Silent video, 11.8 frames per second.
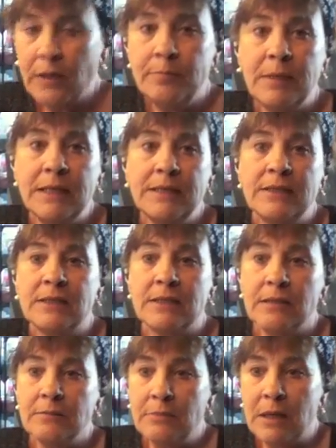made
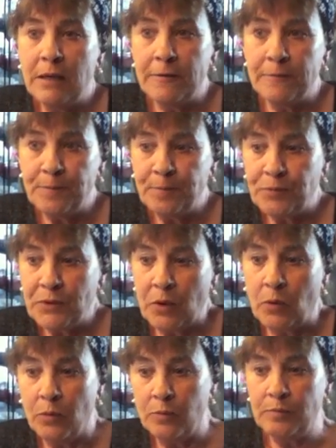some,
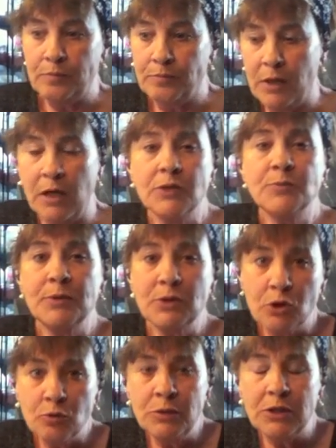my husband
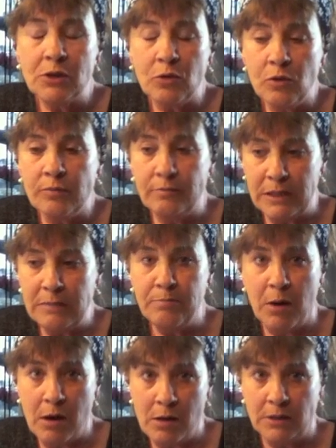told me to call them meat
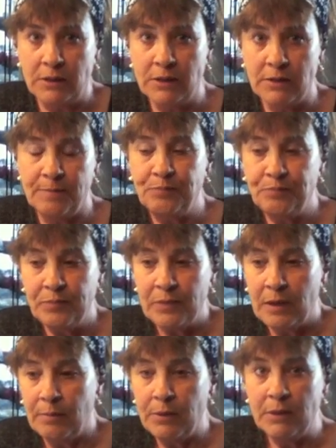pies,
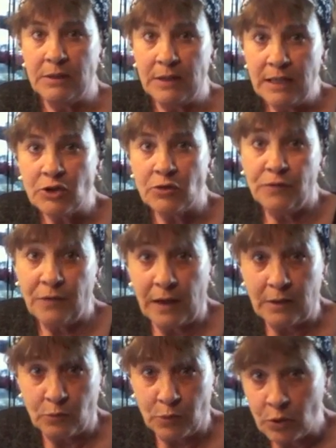but in actual
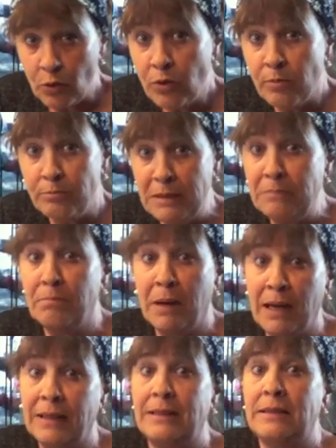fact, we call them meat
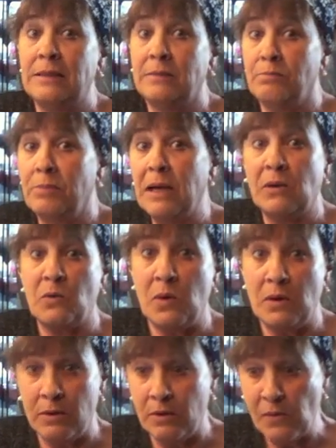patties back
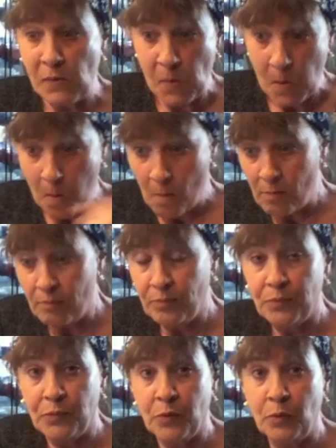where
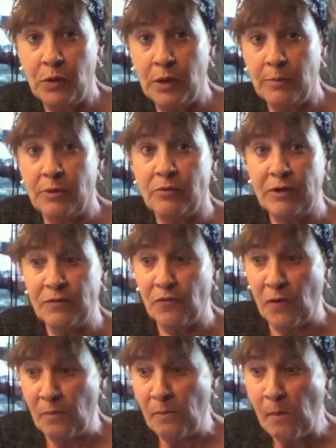we emigrated
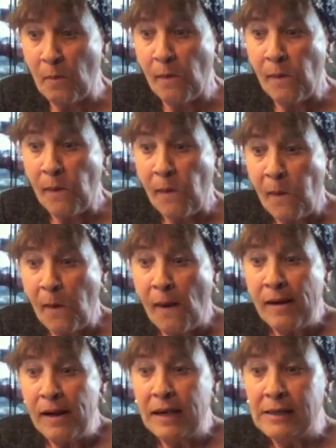from.
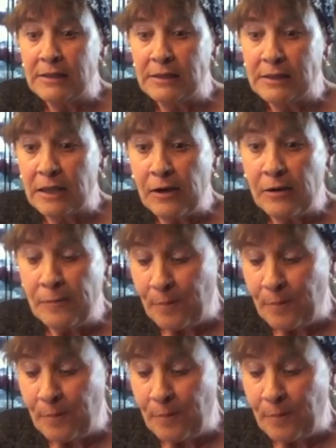And I